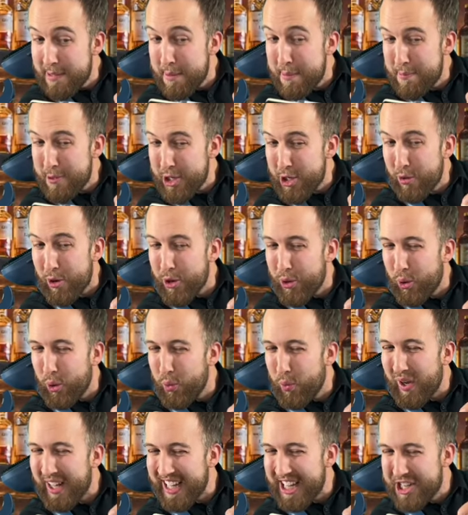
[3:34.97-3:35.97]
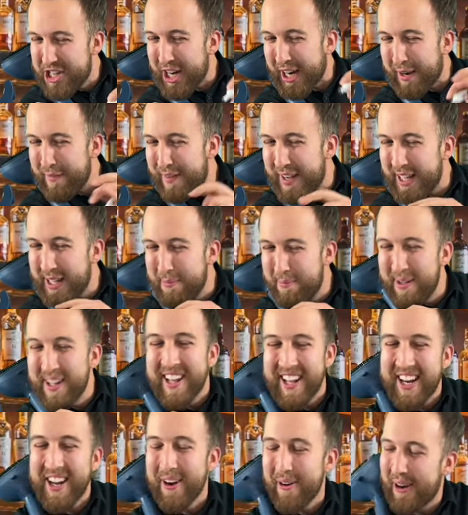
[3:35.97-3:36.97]
me put you on hold while I check
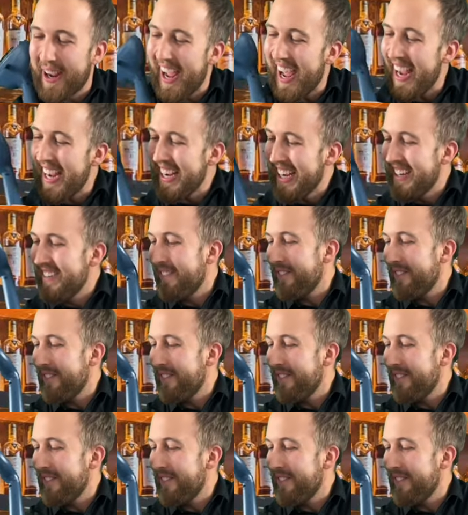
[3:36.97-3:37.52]
availability, okay?